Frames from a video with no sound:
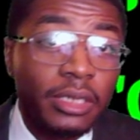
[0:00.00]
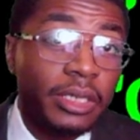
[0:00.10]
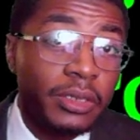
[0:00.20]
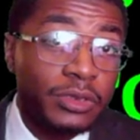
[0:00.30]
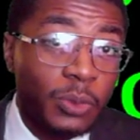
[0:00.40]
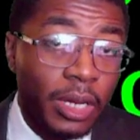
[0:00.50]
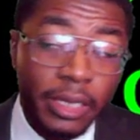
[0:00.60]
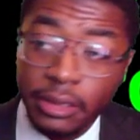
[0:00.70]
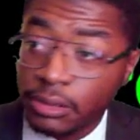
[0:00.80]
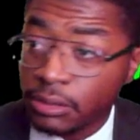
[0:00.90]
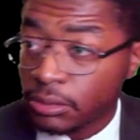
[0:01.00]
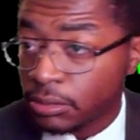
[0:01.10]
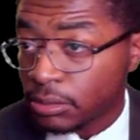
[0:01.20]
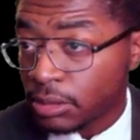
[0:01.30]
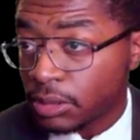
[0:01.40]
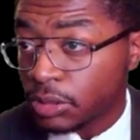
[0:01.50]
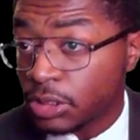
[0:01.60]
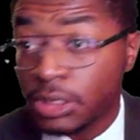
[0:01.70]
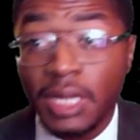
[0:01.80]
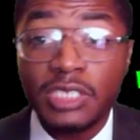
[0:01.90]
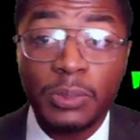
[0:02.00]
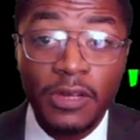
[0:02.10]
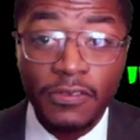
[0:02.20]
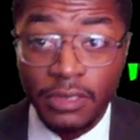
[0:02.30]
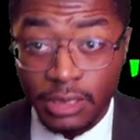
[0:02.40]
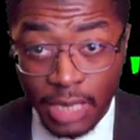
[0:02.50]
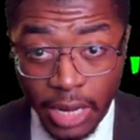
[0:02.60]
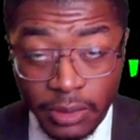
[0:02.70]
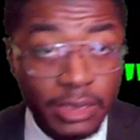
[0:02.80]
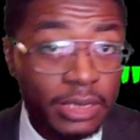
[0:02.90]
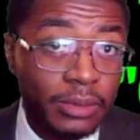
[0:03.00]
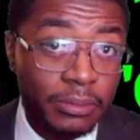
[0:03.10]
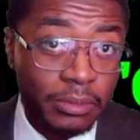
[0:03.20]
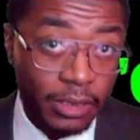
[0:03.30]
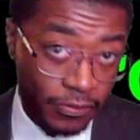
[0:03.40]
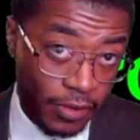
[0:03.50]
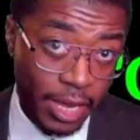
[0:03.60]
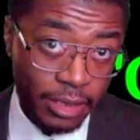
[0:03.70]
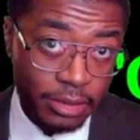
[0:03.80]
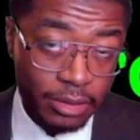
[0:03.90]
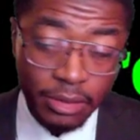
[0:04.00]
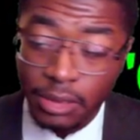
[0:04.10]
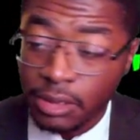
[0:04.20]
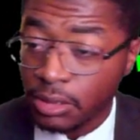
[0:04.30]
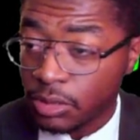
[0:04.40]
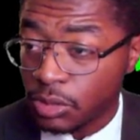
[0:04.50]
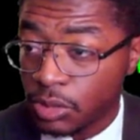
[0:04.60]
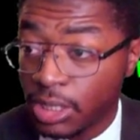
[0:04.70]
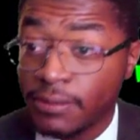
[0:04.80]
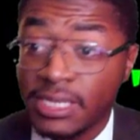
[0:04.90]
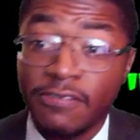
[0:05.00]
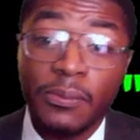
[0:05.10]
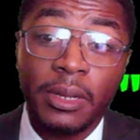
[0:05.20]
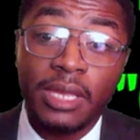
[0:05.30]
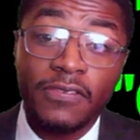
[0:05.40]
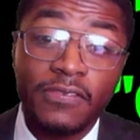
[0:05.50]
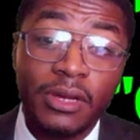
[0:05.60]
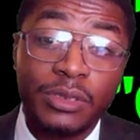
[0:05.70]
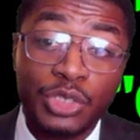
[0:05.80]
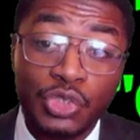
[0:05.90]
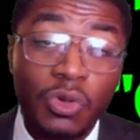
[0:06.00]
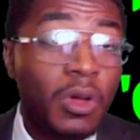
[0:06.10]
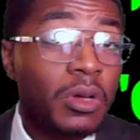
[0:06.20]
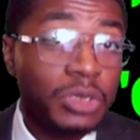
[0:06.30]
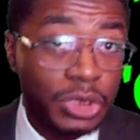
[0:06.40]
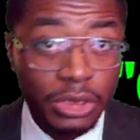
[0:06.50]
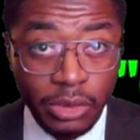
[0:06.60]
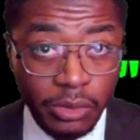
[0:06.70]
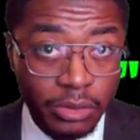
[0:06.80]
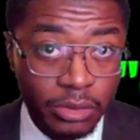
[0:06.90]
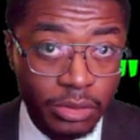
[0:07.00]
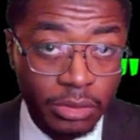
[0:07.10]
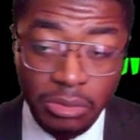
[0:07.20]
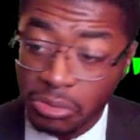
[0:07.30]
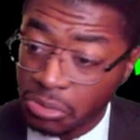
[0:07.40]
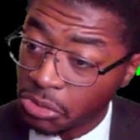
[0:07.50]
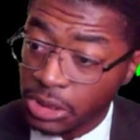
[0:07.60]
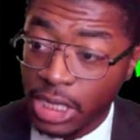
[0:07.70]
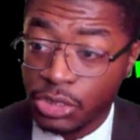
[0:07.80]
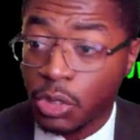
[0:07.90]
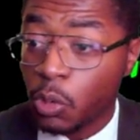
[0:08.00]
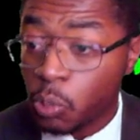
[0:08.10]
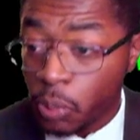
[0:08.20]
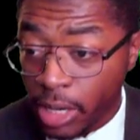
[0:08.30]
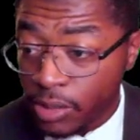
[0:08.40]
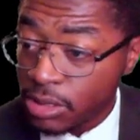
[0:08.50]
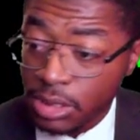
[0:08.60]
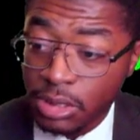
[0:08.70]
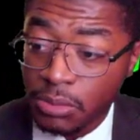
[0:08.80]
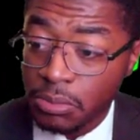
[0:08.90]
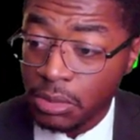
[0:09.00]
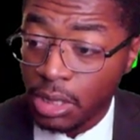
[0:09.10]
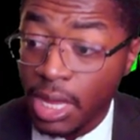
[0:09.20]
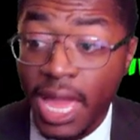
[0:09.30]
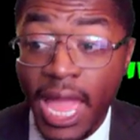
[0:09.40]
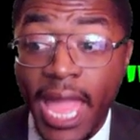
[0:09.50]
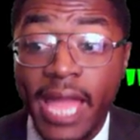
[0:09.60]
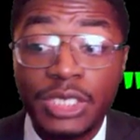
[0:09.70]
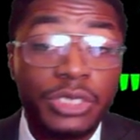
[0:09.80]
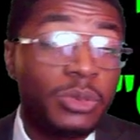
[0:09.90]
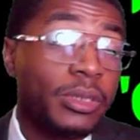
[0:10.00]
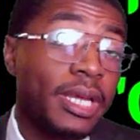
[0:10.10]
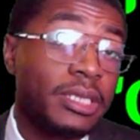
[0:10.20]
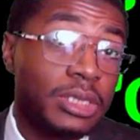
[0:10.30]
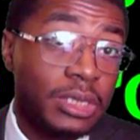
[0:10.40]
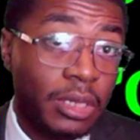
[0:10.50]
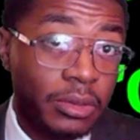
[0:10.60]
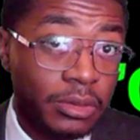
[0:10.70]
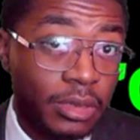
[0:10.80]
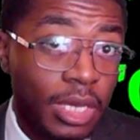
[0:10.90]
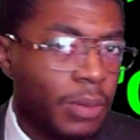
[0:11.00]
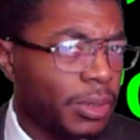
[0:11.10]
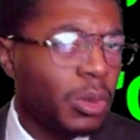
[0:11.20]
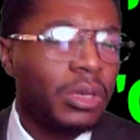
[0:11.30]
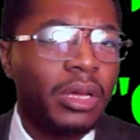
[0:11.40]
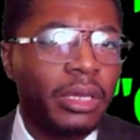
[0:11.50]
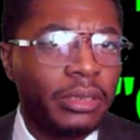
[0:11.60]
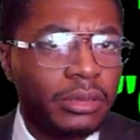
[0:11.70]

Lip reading: And here's why. She does buff the entire team, in fact. She gives everybody a very strong shield. She has her own parry system, and she can work as a stunner. But hold on.